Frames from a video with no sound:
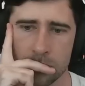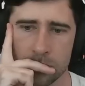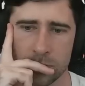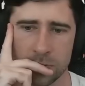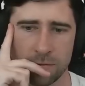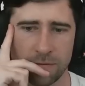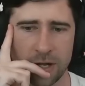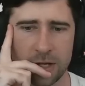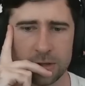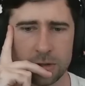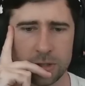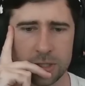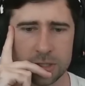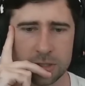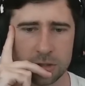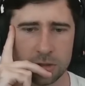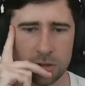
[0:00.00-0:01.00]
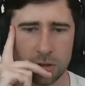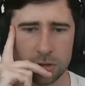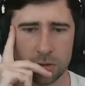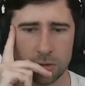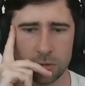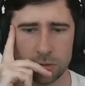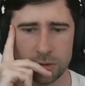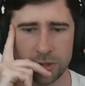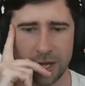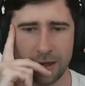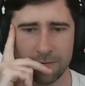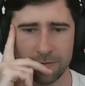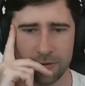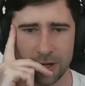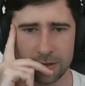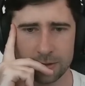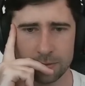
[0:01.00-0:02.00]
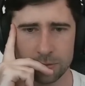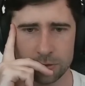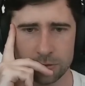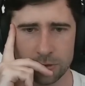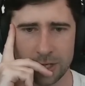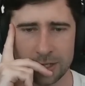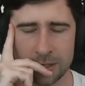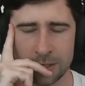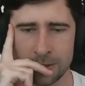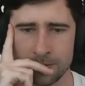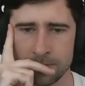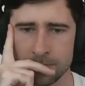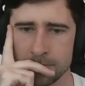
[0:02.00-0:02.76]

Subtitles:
The Valkyrie is not all that valuable right now